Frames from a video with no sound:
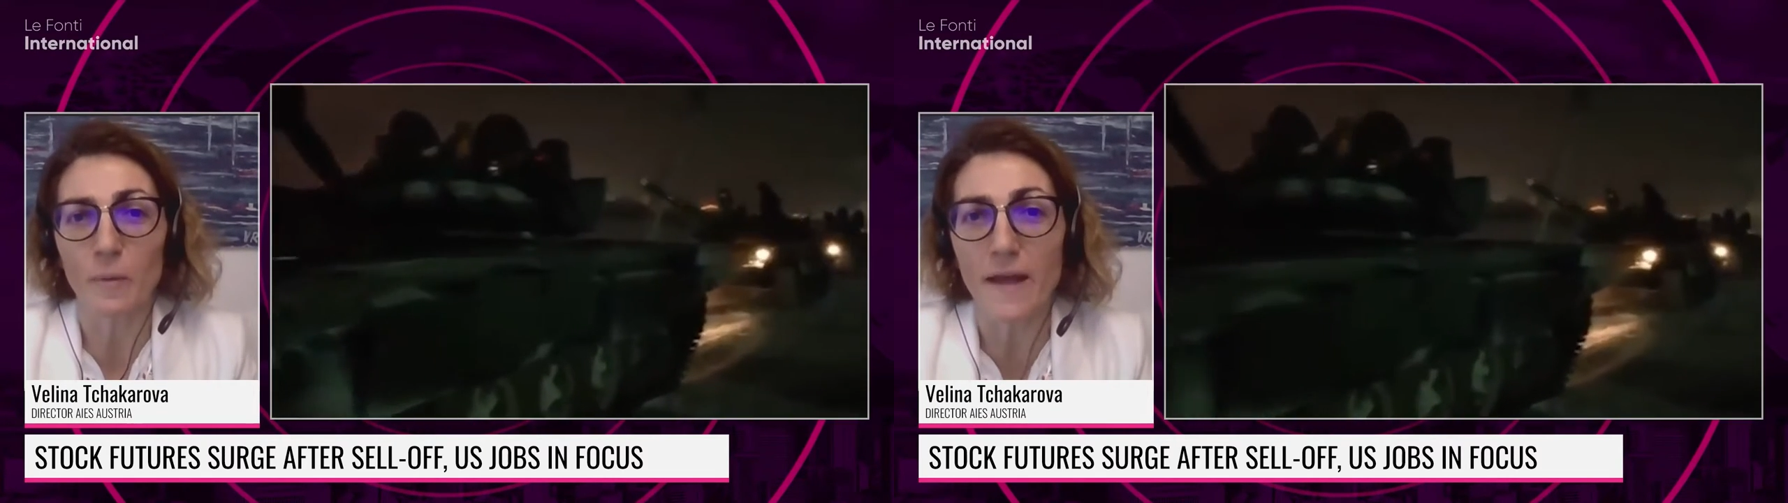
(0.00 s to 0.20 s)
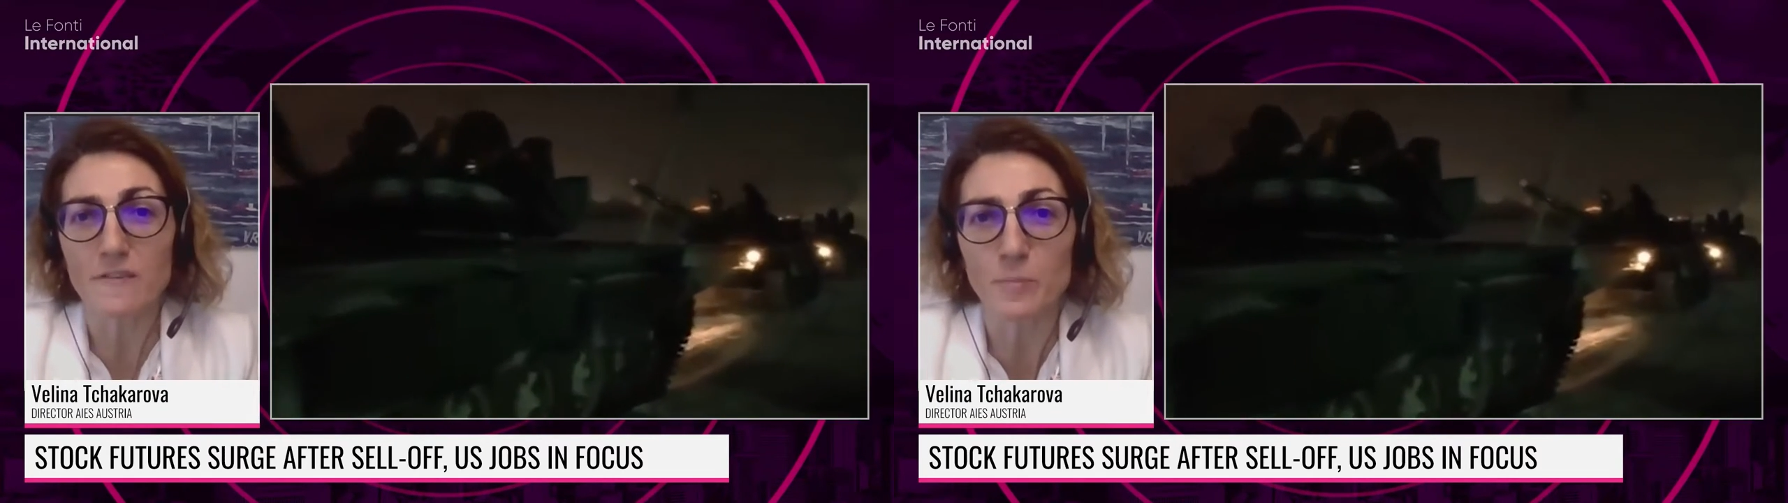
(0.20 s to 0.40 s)

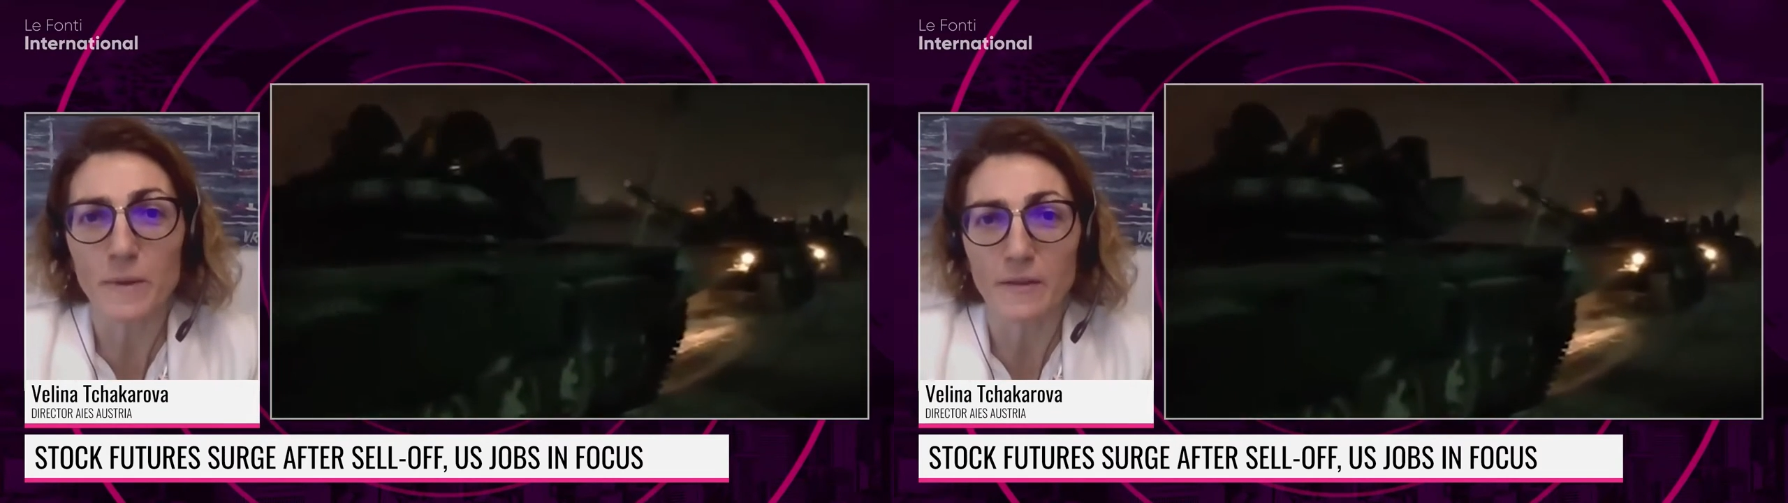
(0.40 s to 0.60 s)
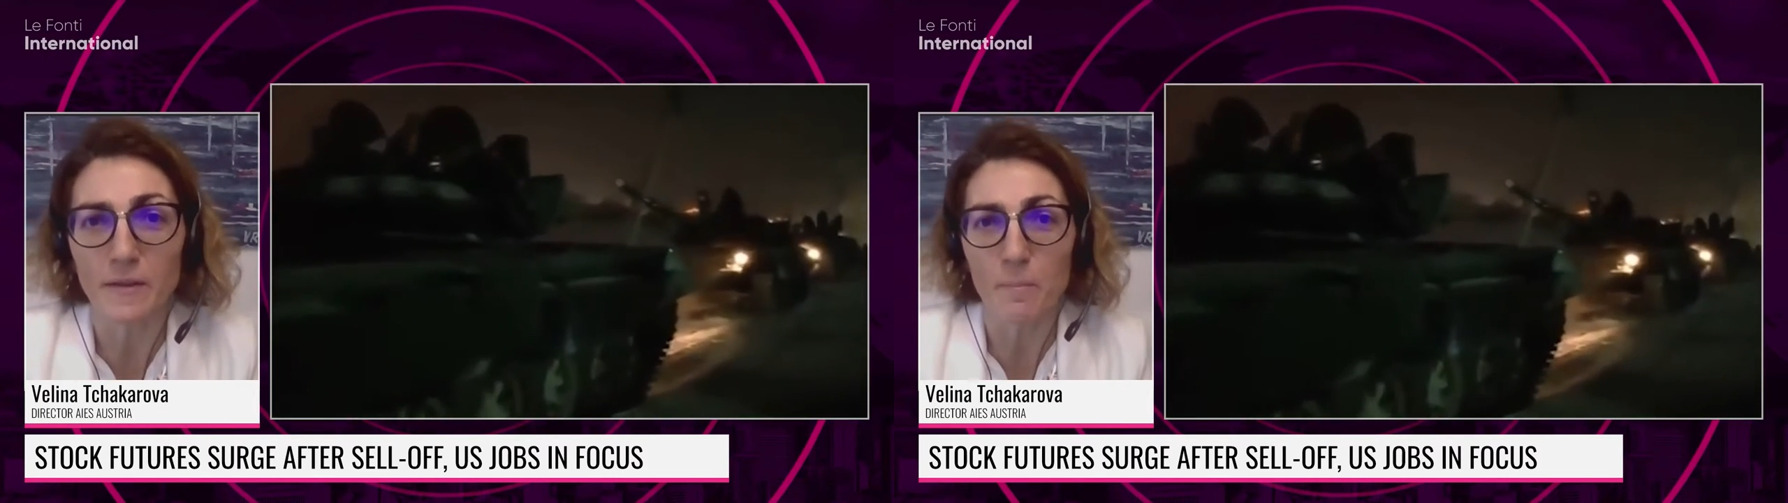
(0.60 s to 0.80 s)
has
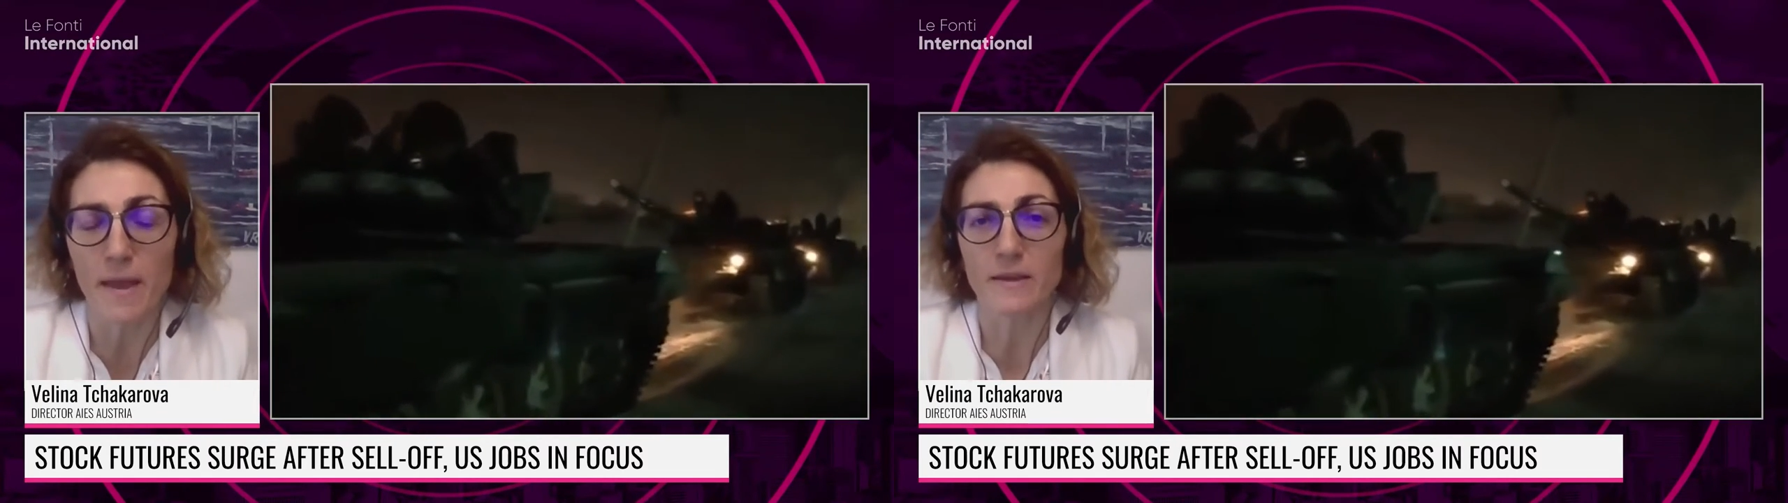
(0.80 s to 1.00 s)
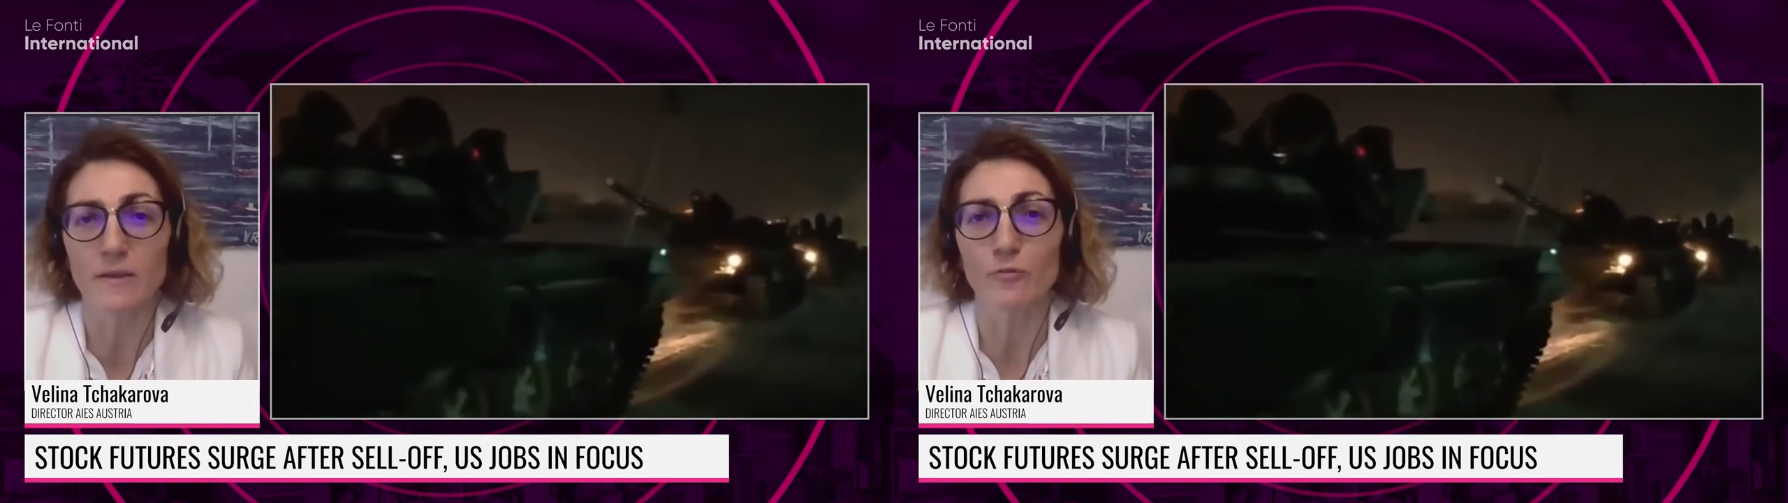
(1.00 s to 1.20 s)
been in the
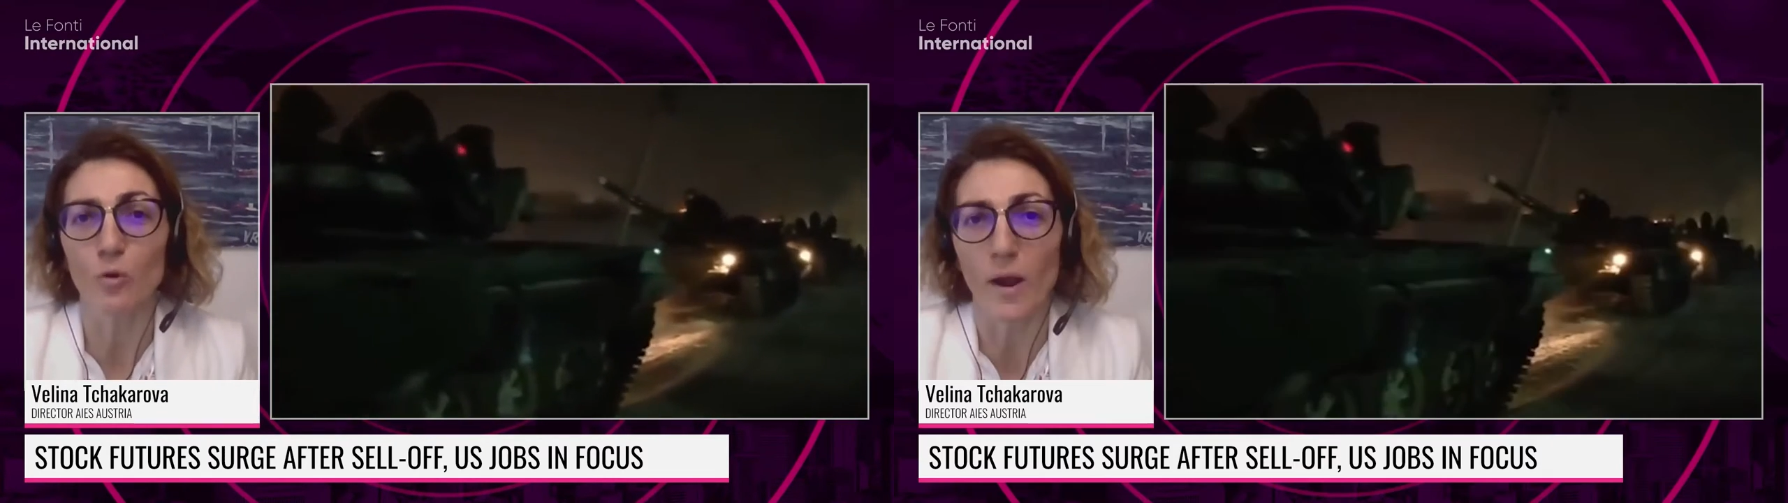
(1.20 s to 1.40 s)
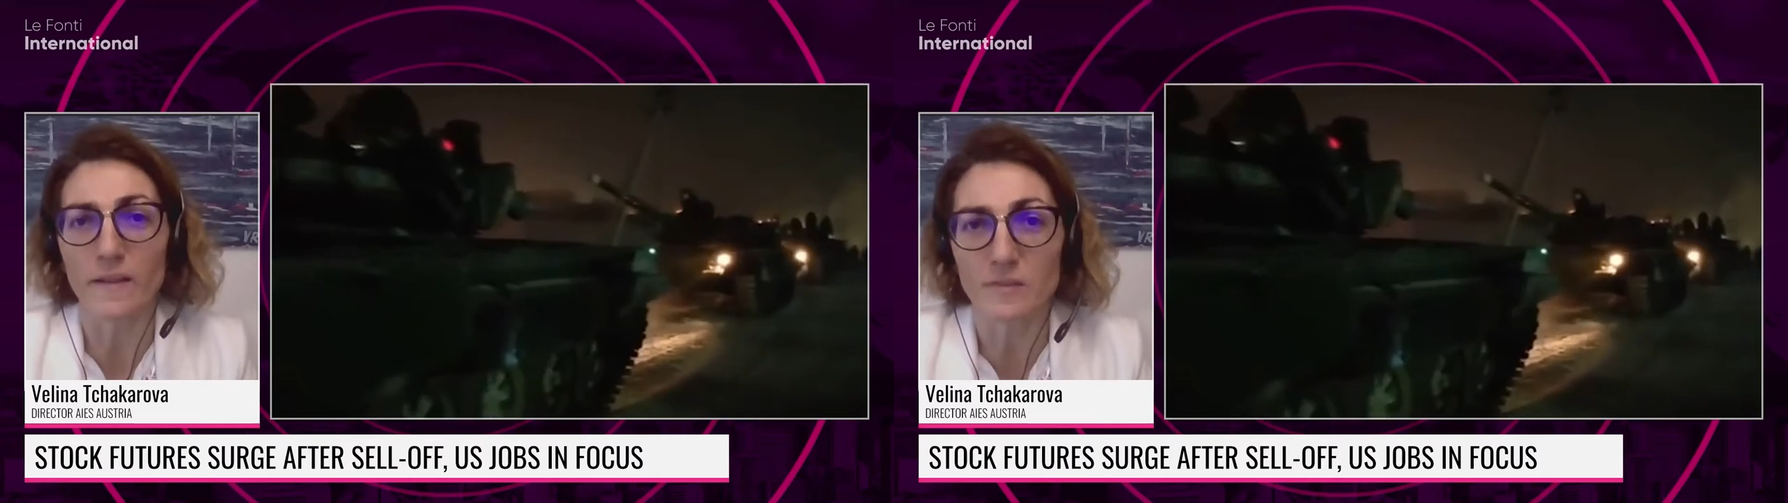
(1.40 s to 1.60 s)
making for
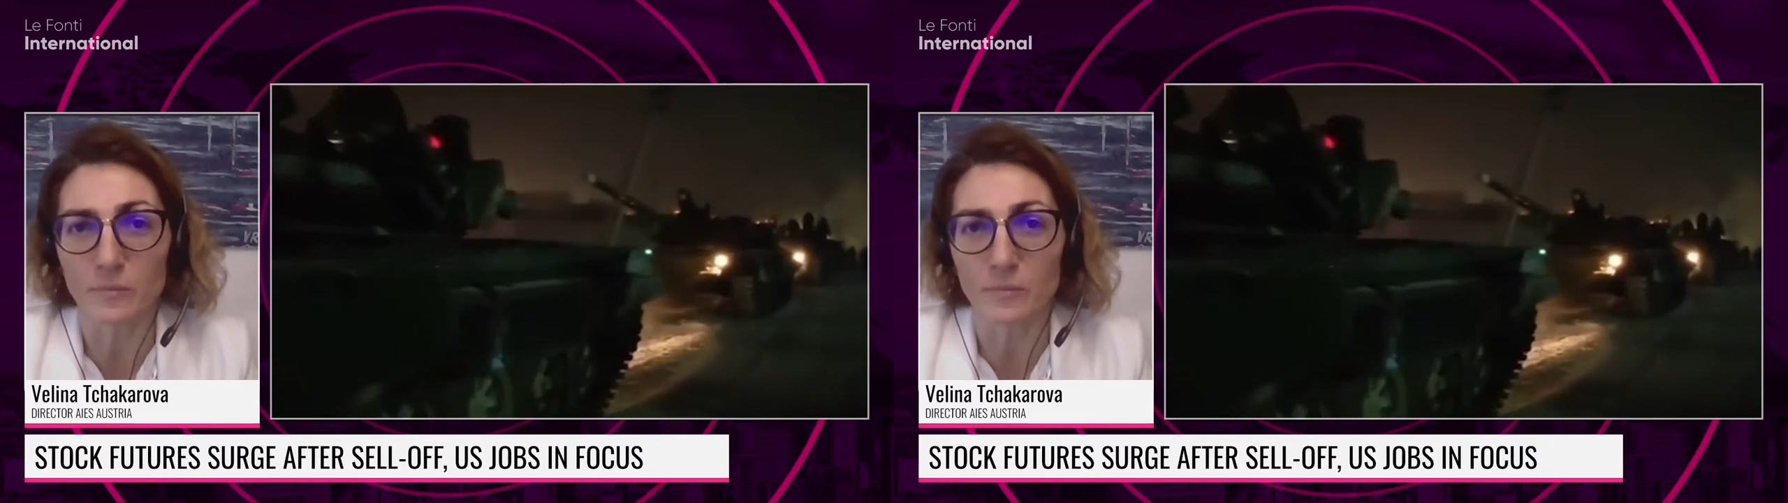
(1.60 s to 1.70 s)
quite some